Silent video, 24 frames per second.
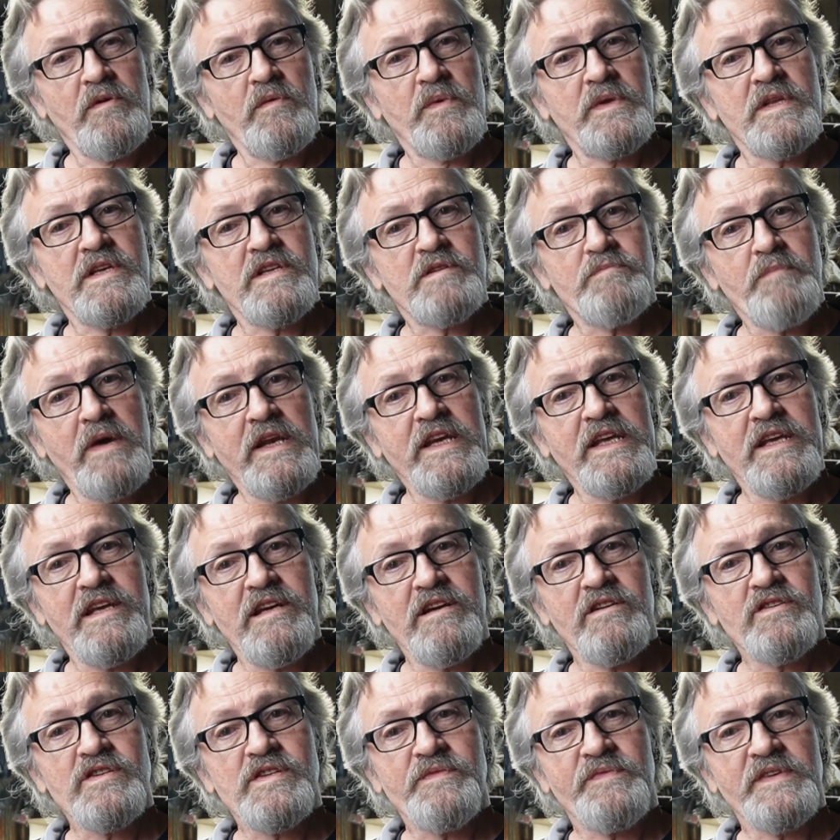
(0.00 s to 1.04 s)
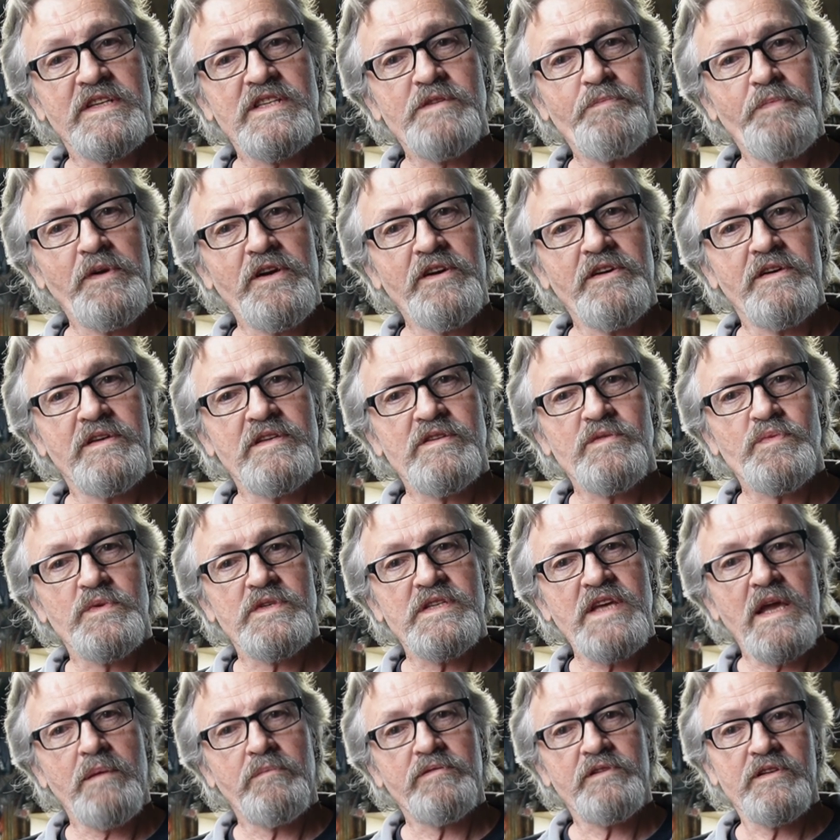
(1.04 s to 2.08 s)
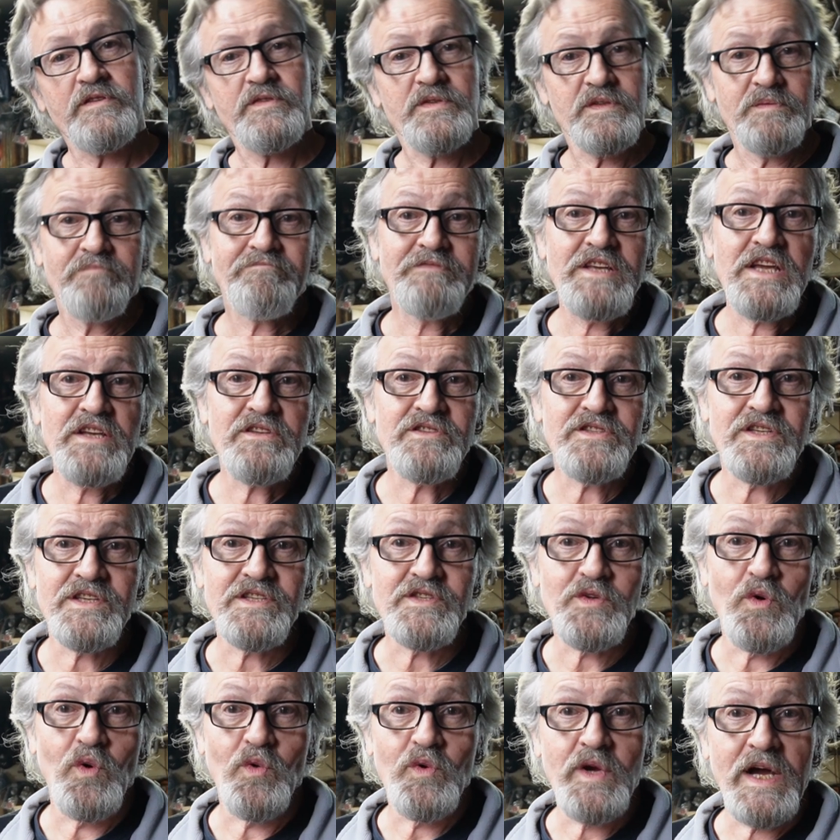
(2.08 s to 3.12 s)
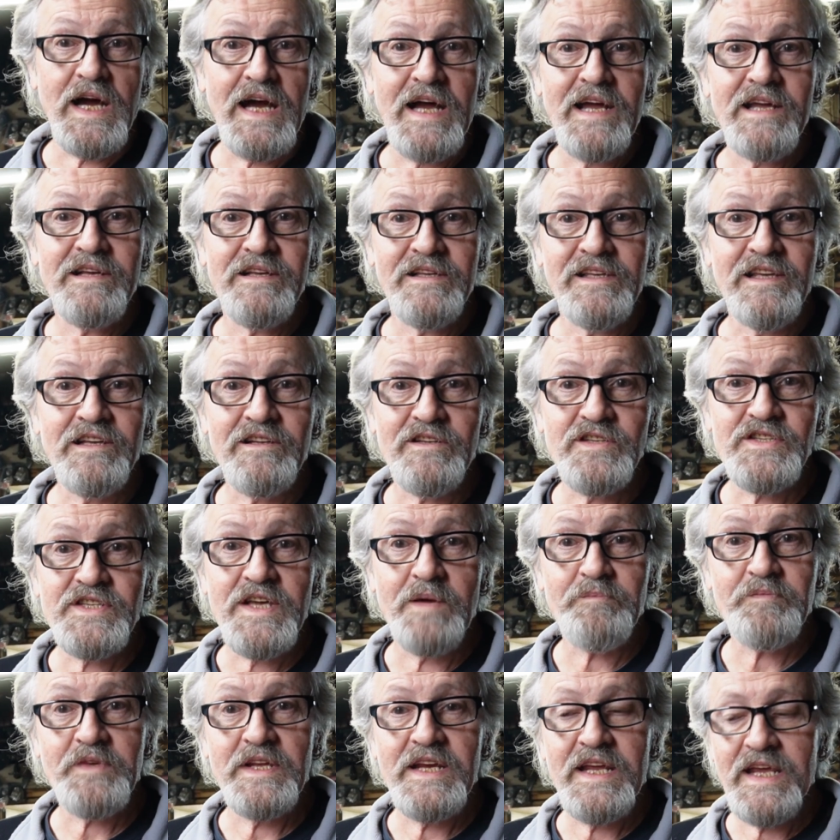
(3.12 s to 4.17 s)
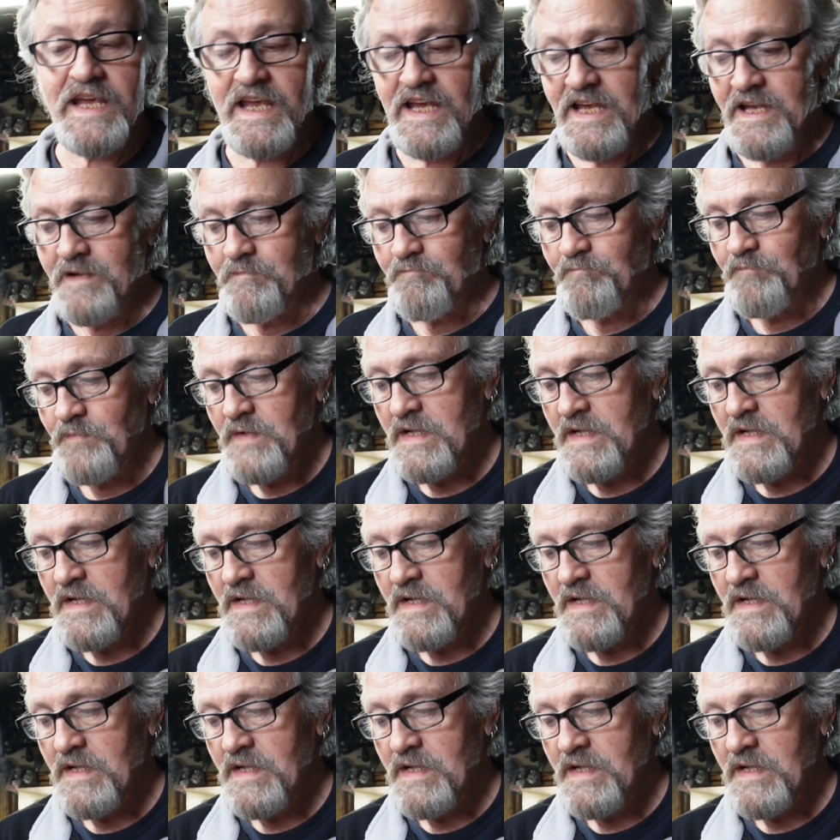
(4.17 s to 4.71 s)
with his many years of experience, was able to teach this old guy a little something again.